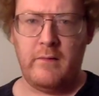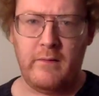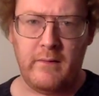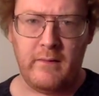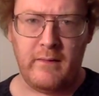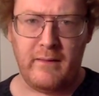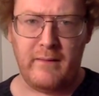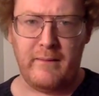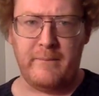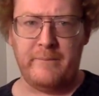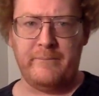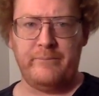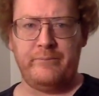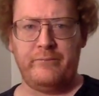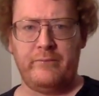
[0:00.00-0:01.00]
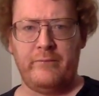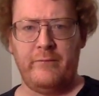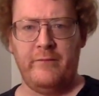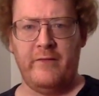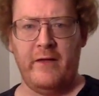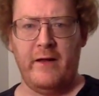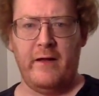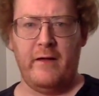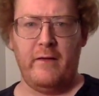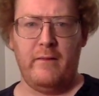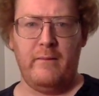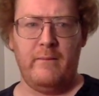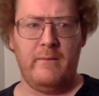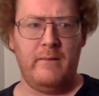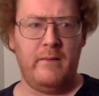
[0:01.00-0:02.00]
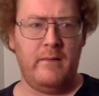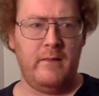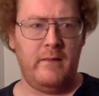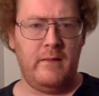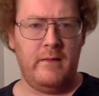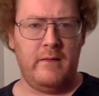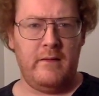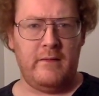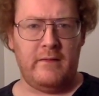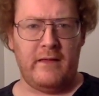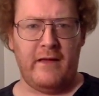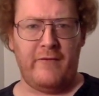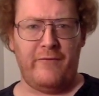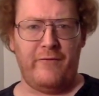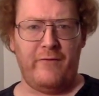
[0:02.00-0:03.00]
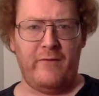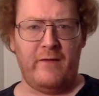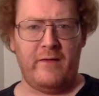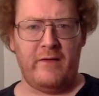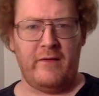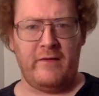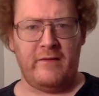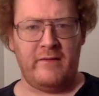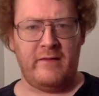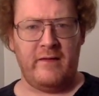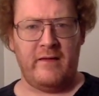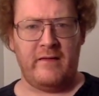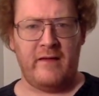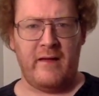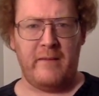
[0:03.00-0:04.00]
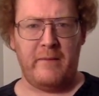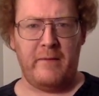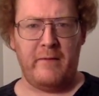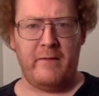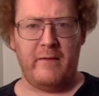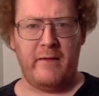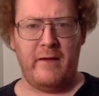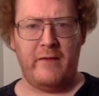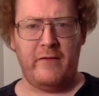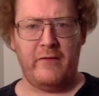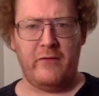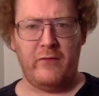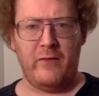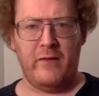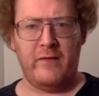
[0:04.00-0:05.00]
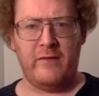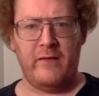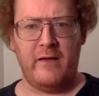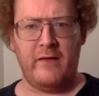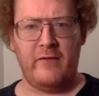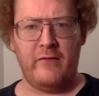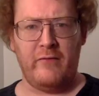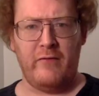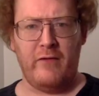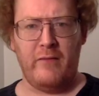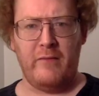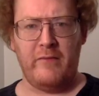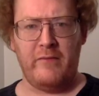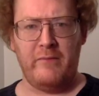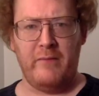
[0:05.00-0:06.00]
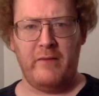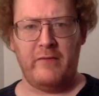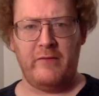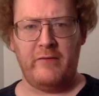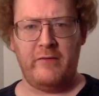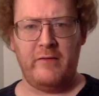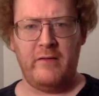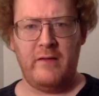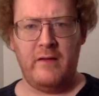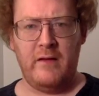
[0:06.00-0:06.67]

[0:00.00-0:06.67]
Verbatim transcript: um, video, life at that, that time period in ancient Greece and ancient Rome was much,